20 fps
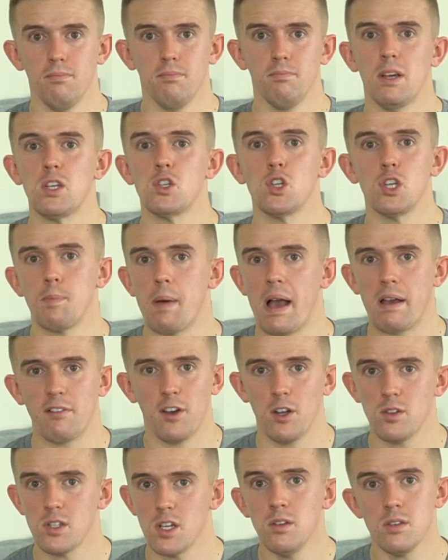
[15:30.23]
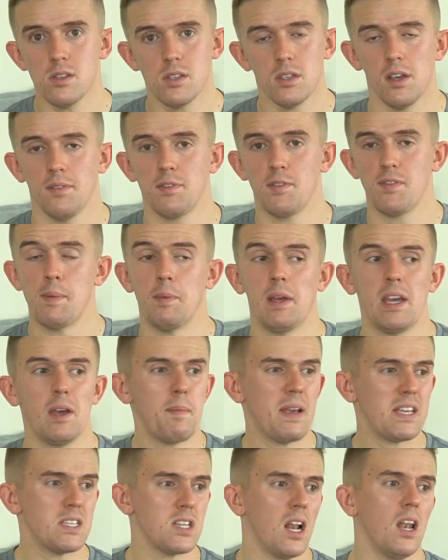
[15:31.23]
Make sure you pack photos of your family. It
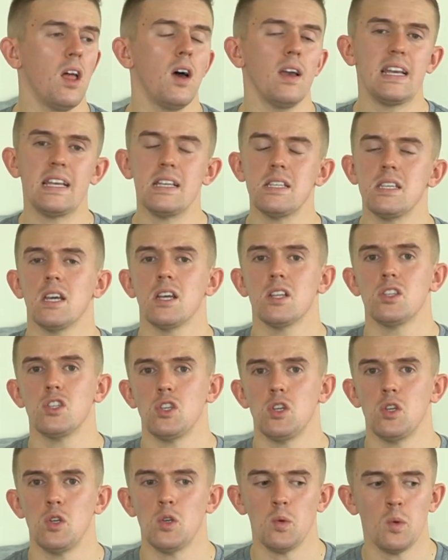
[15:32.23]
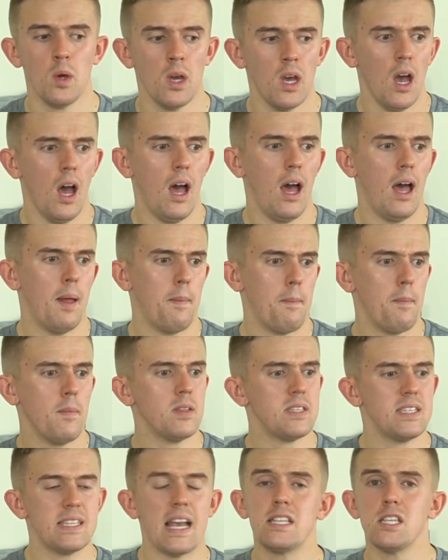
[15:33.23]
makes it a lot easier to
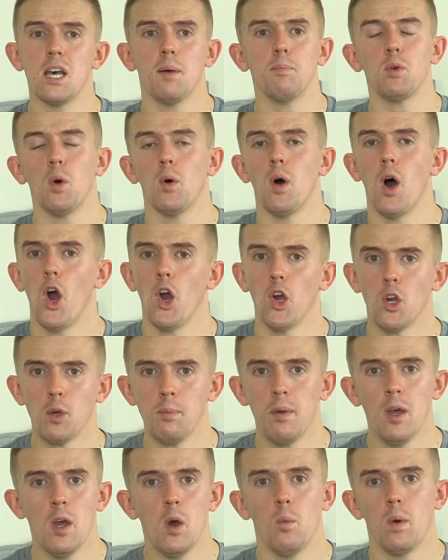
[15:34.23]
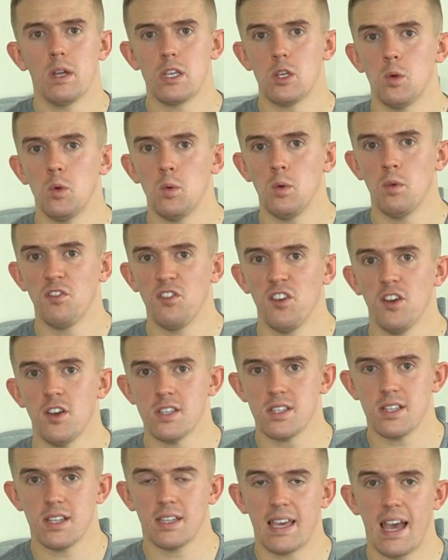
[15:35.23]
set up your home when you
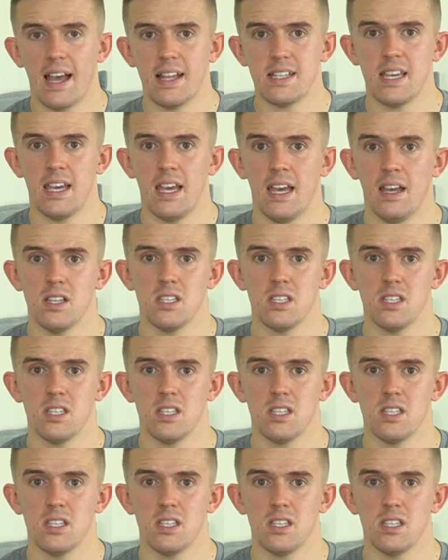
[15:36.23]
first get here.